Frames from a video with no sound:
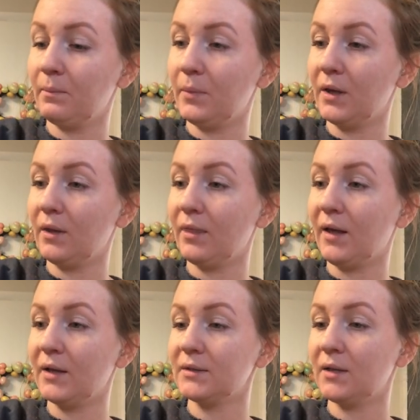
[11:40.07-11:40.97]
but
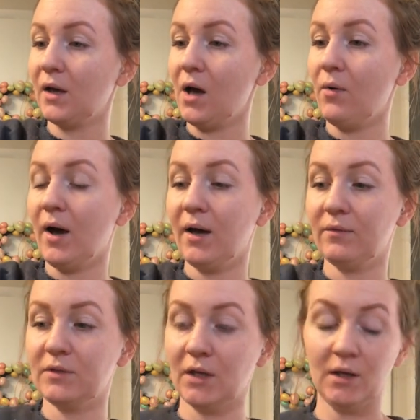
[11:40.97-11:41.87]
that's how
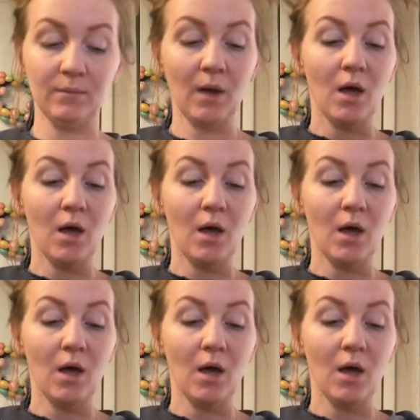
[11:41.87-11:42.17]
I've done it.